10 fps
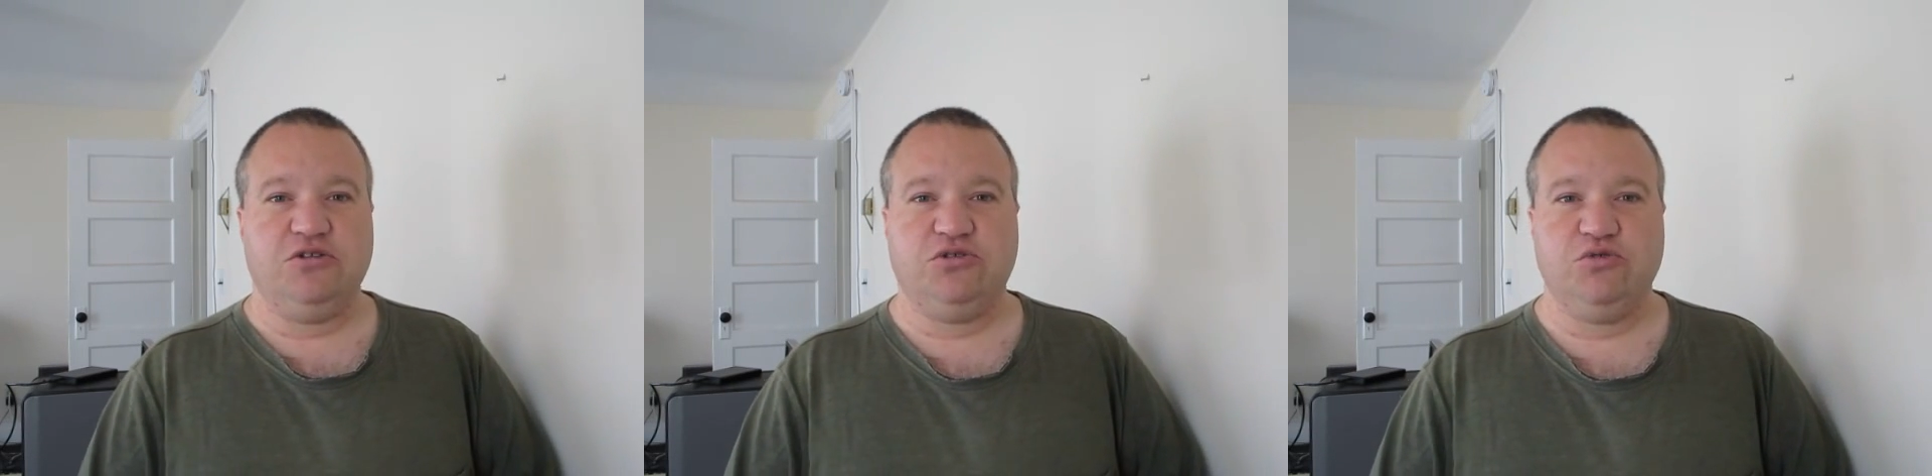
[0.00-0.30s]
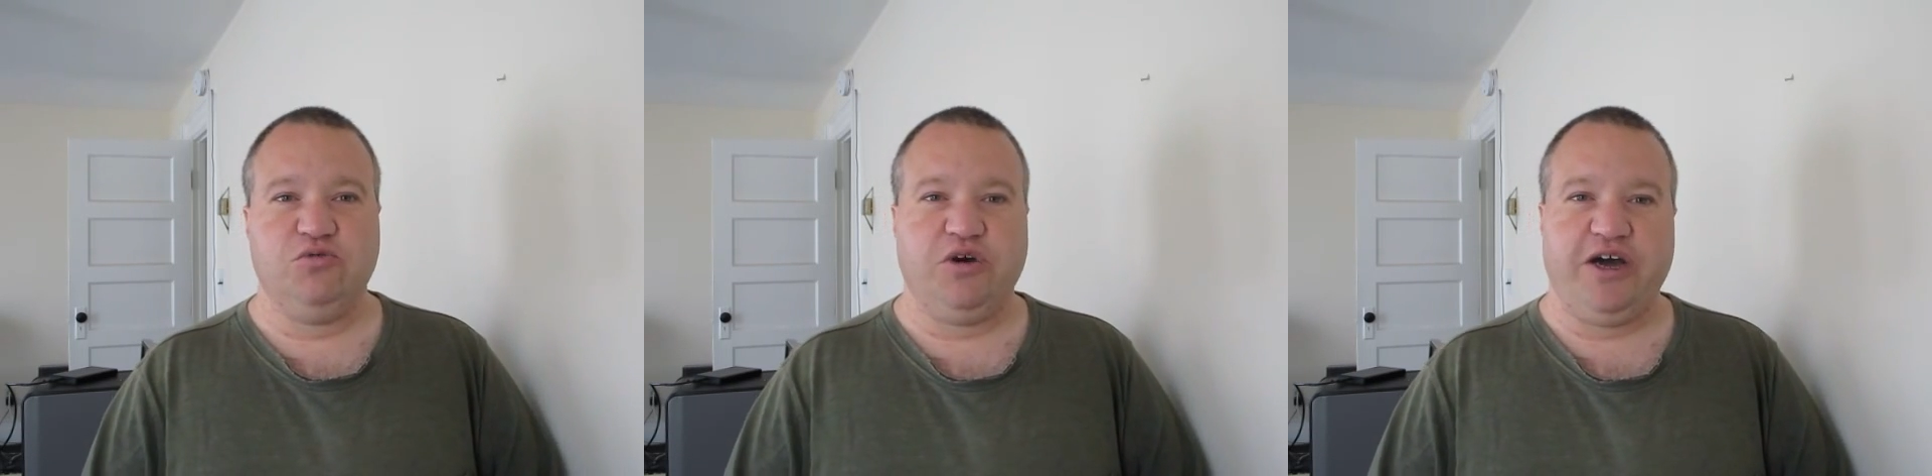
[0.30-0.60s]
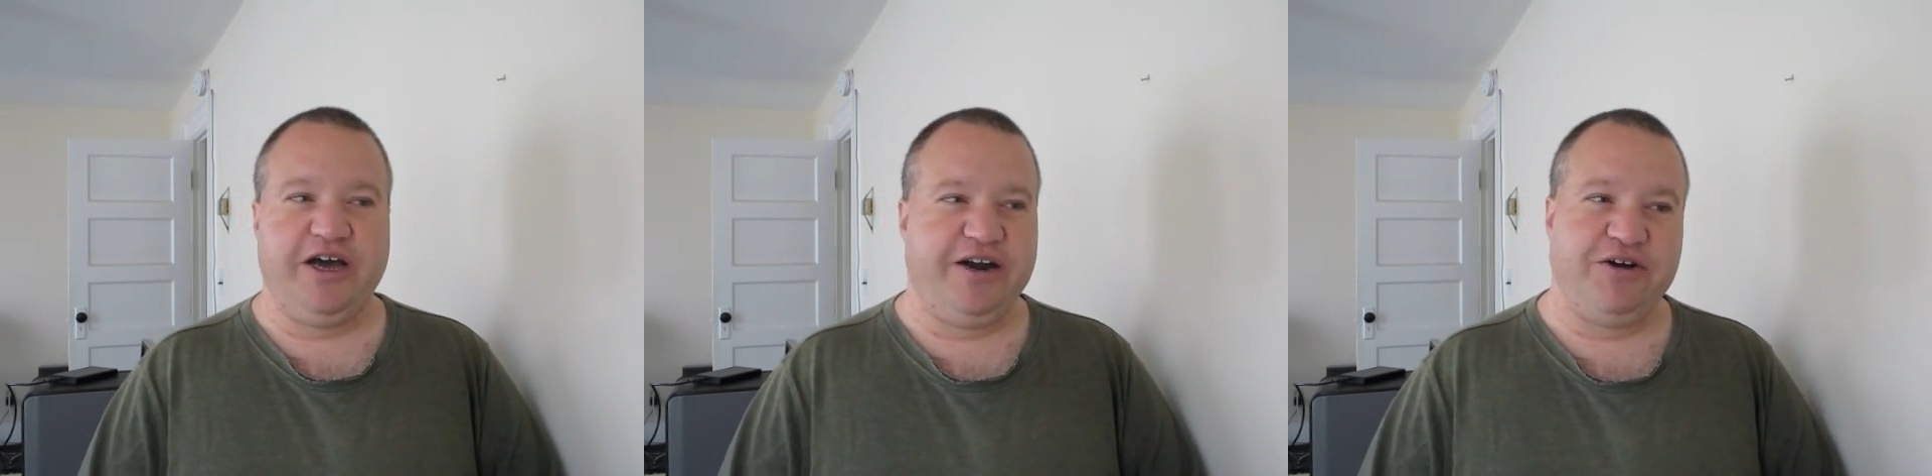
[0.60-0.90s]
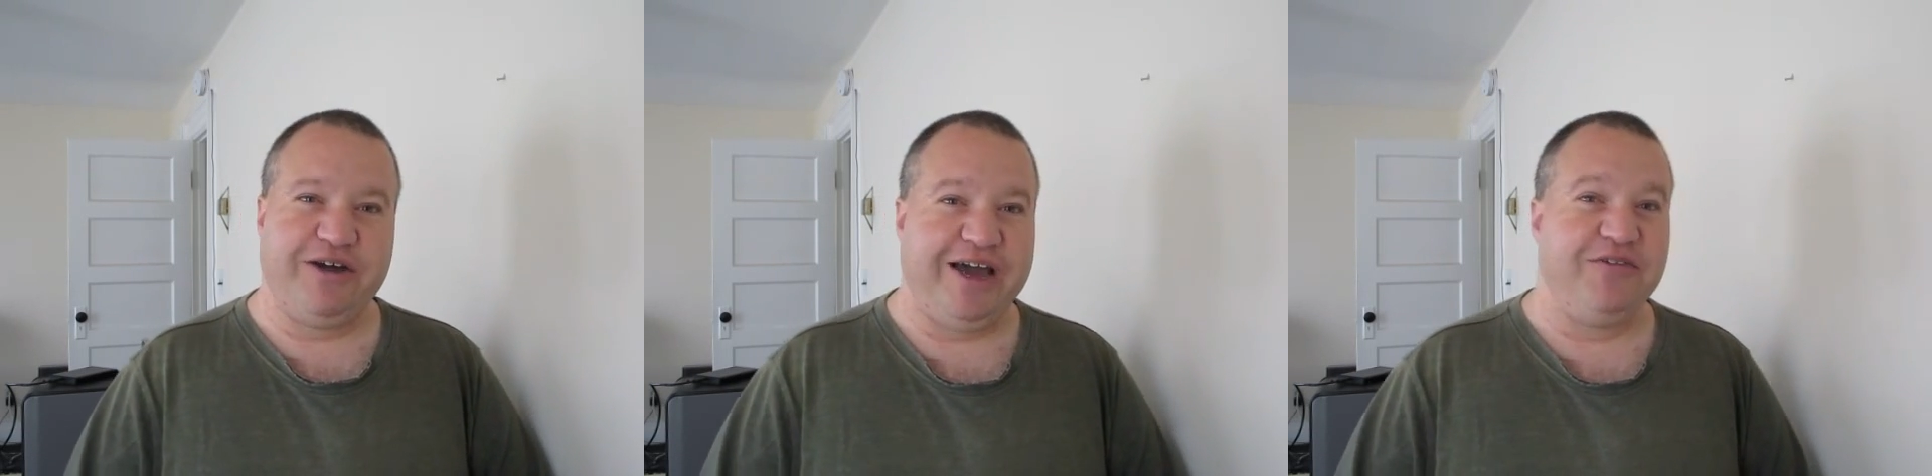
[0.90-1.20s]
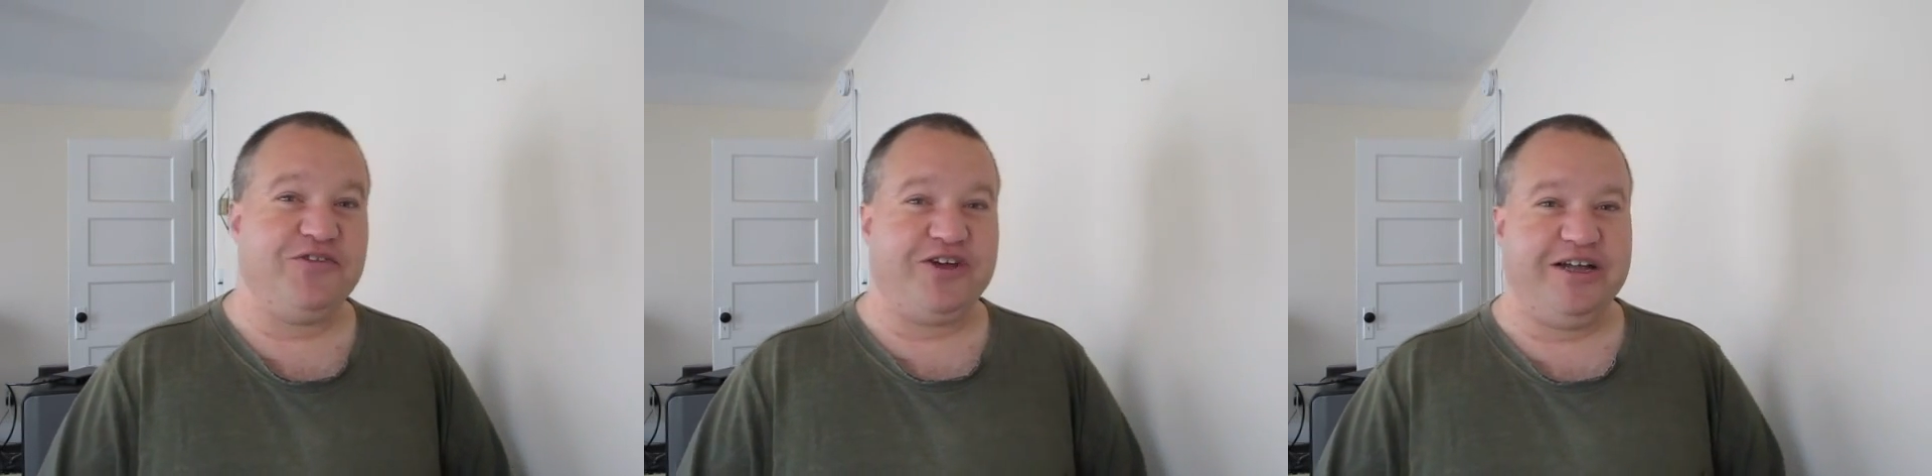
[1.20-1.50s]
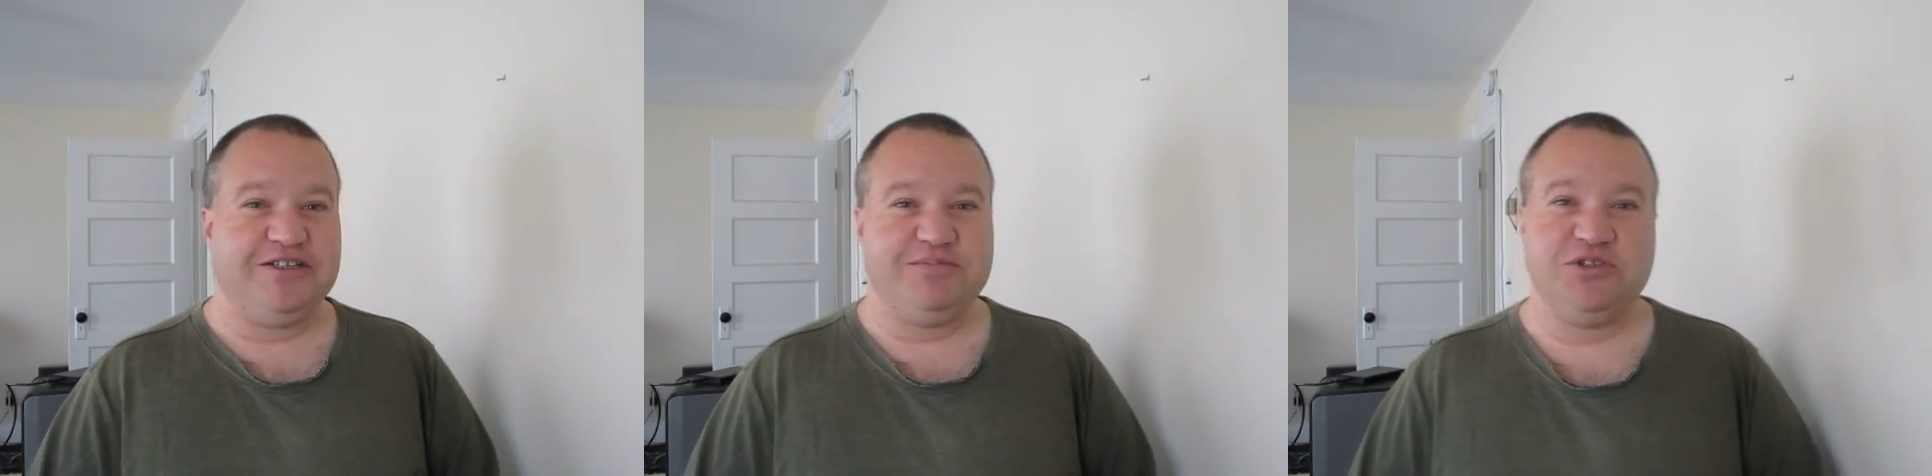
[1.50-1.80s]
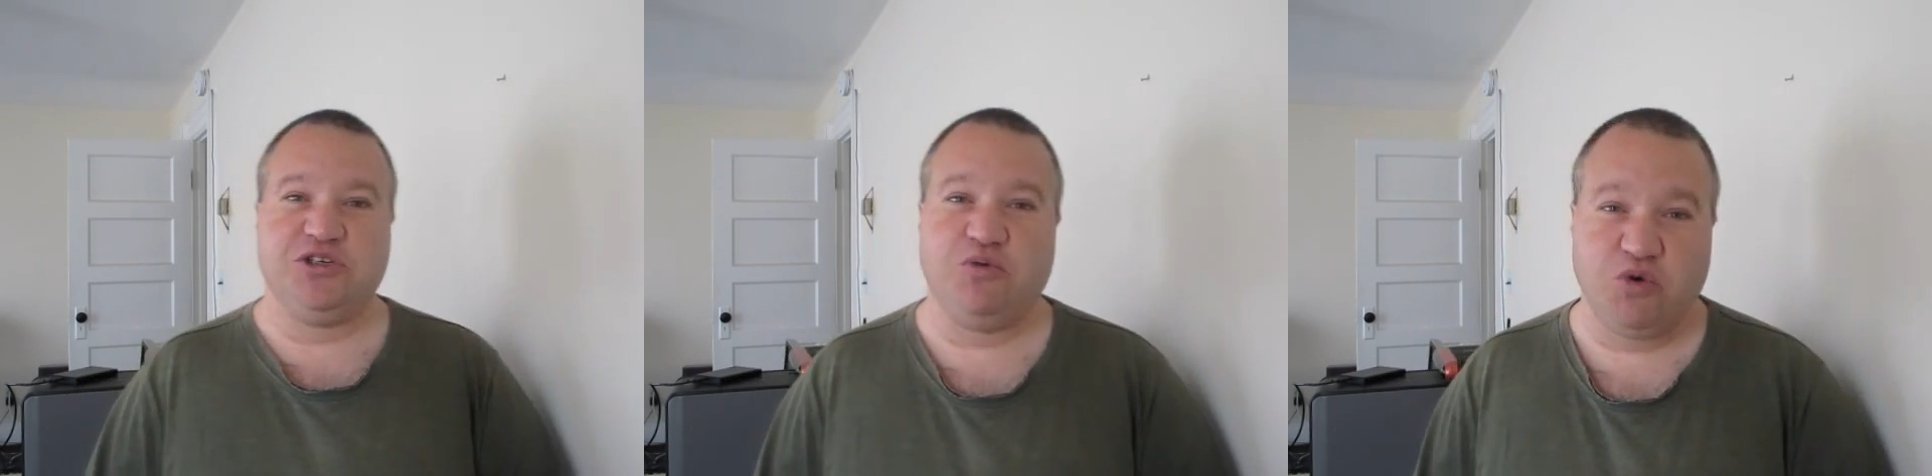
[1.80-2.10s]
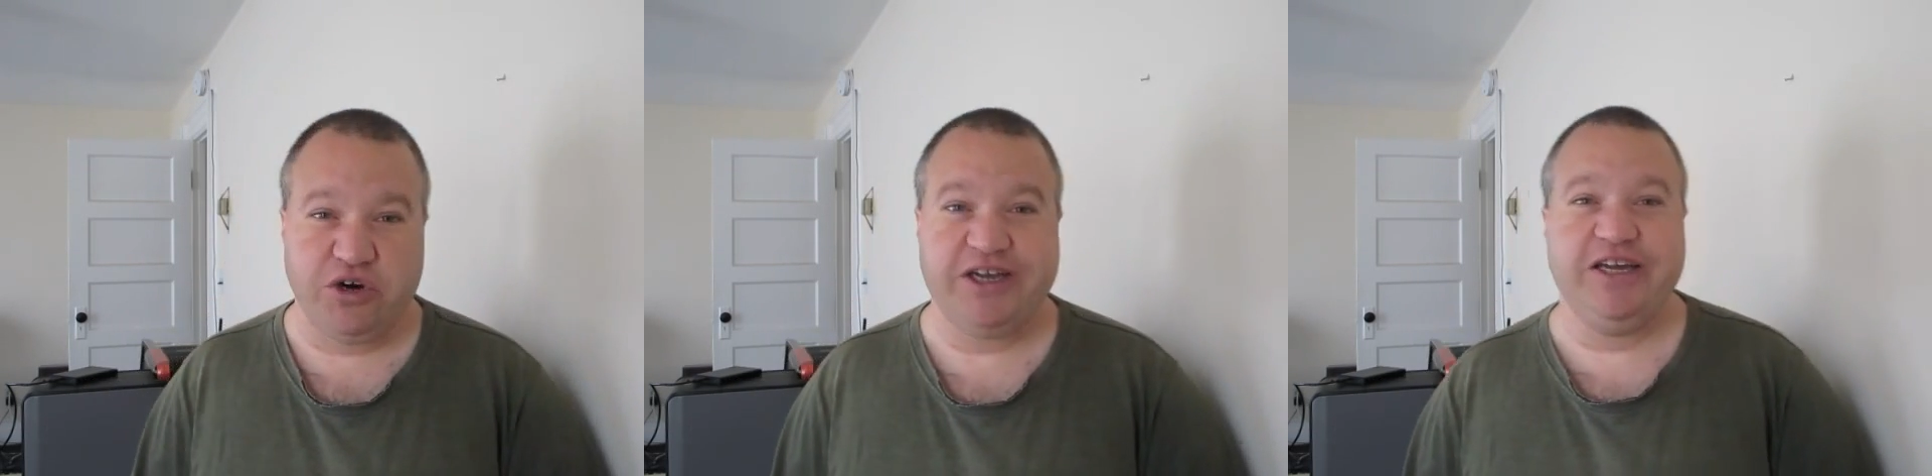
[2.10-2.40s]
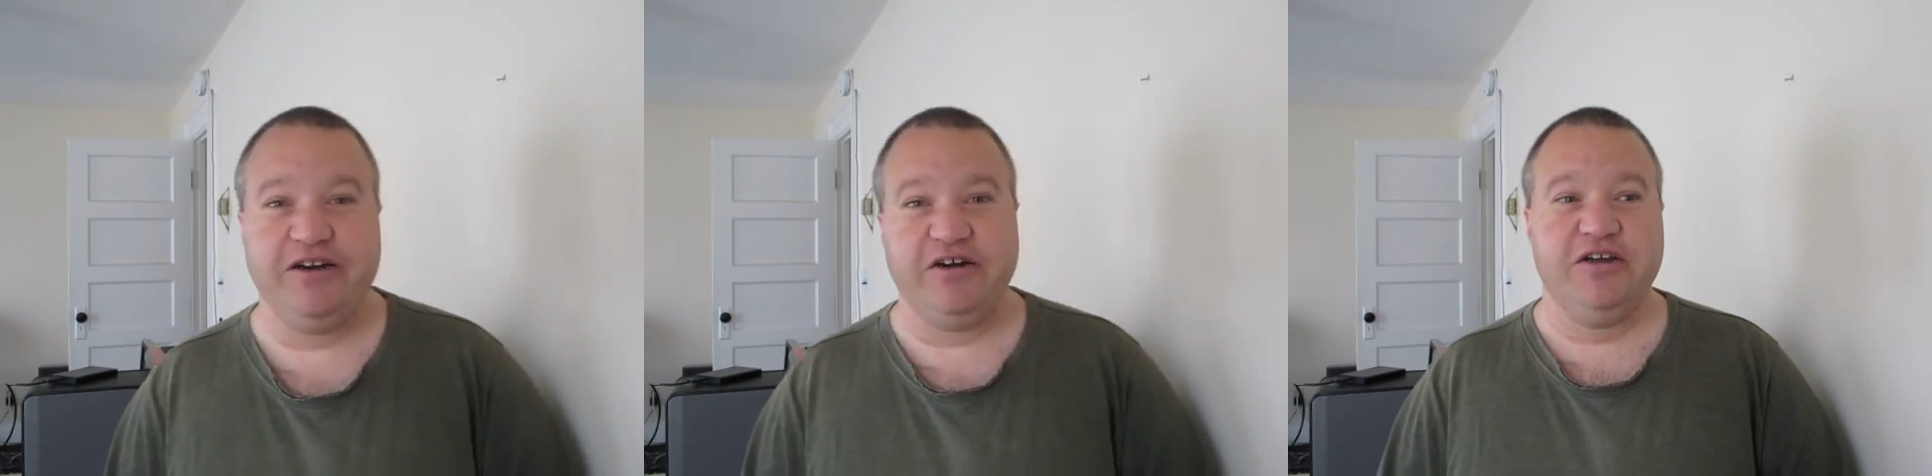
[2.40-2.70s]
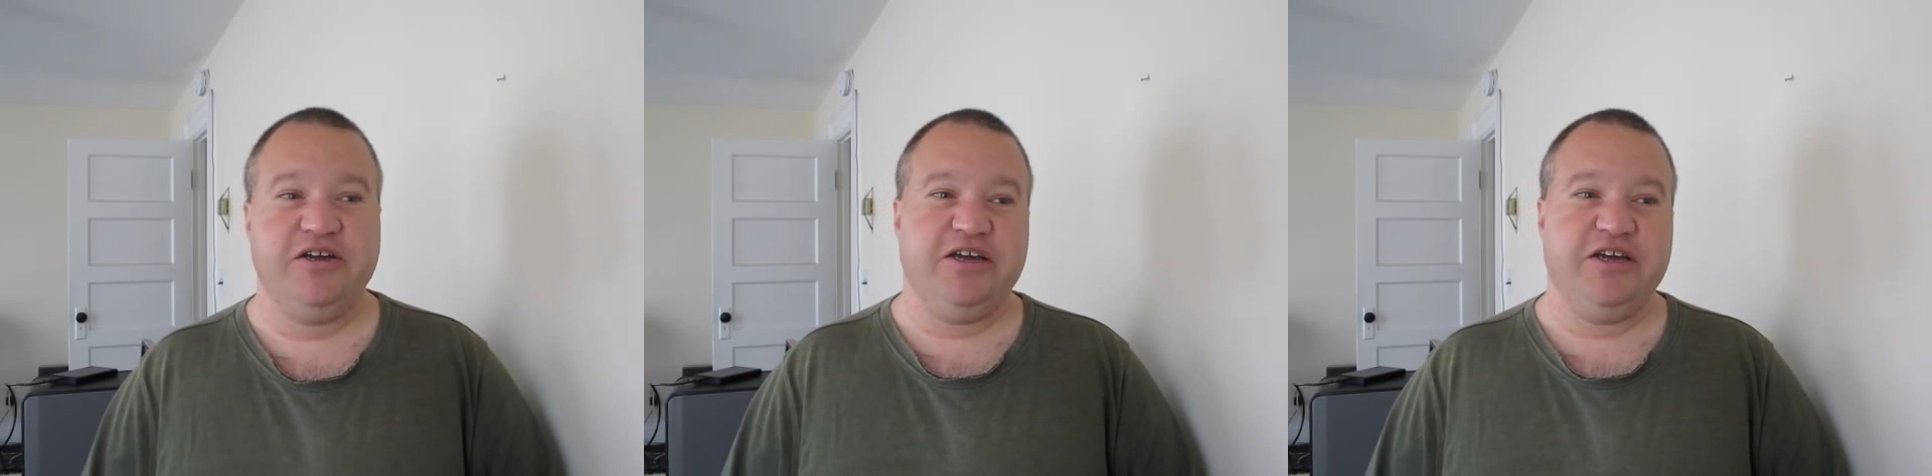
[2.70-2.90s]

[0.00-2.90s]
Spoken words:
to, I don't know how this concept is going to work here.